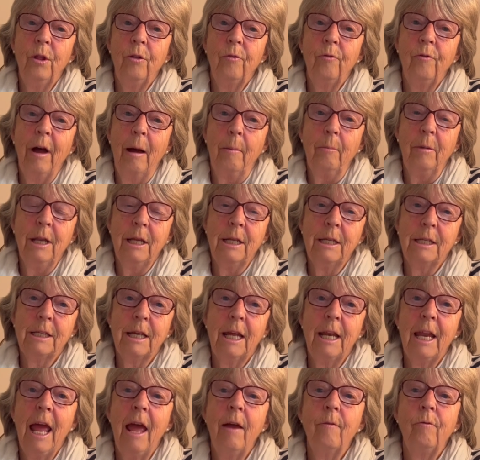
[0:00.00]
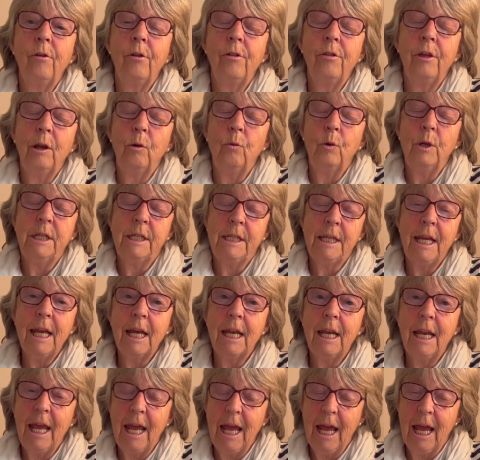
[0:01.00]
with families, that everything we
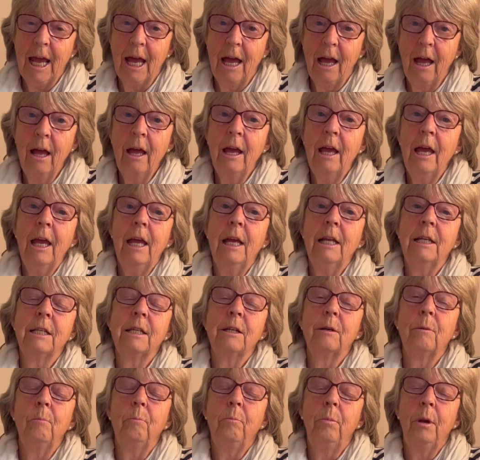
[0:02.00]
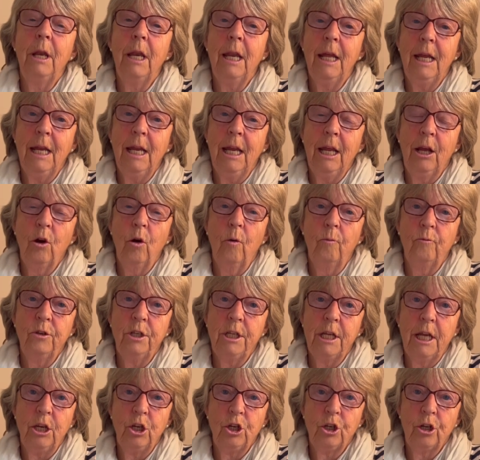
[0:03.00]
see and hear is completely
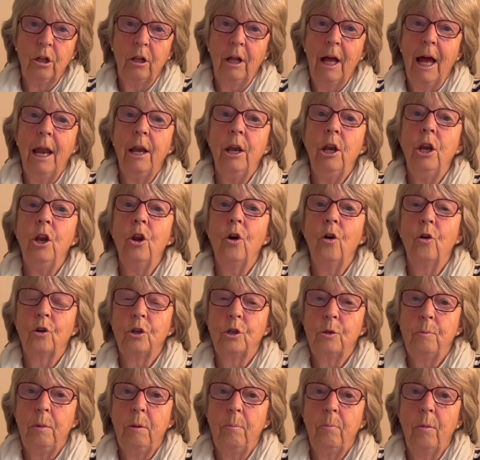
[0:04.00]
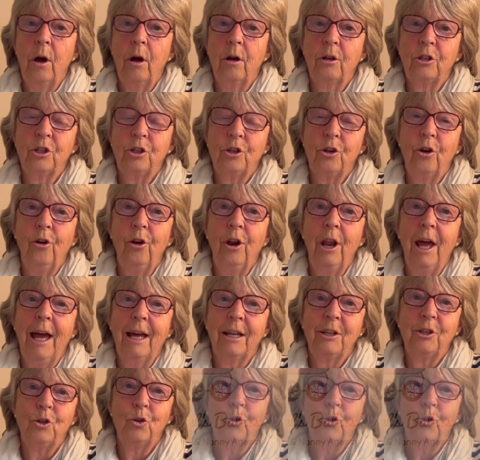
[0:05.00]
confidential and not to be passed on